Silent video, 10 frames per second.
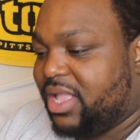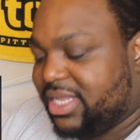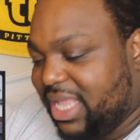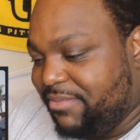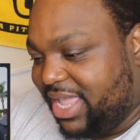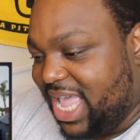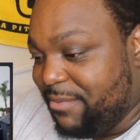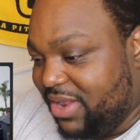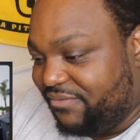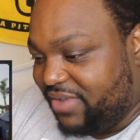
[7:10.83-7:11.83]
That big ass
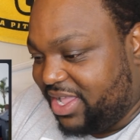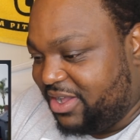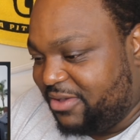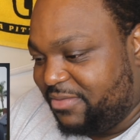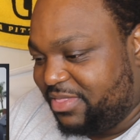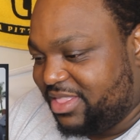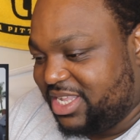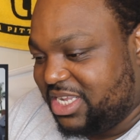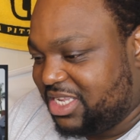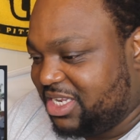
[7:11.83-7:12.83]
middle finger.
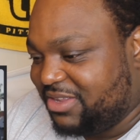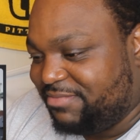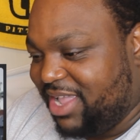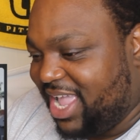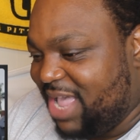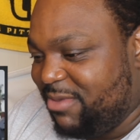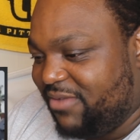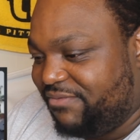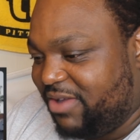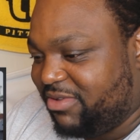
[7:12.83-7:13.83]
There's a big ass
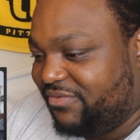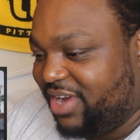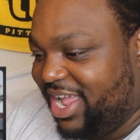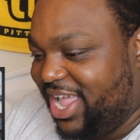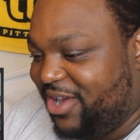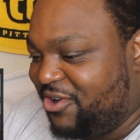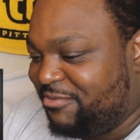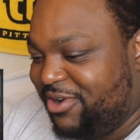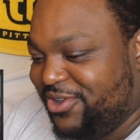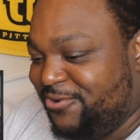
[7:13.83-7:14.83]
middle finger with a flag
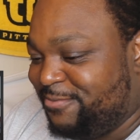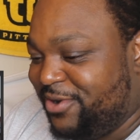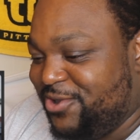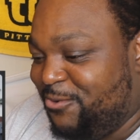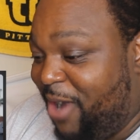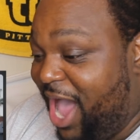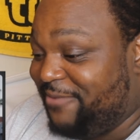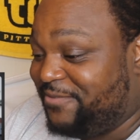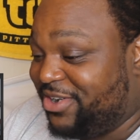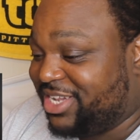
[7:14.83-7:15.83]
on. Boy, you
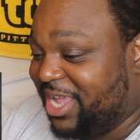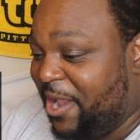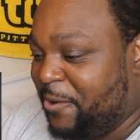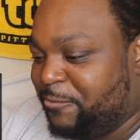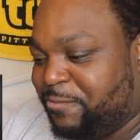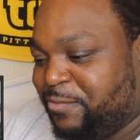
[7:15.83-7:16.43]
wild as fuck, time.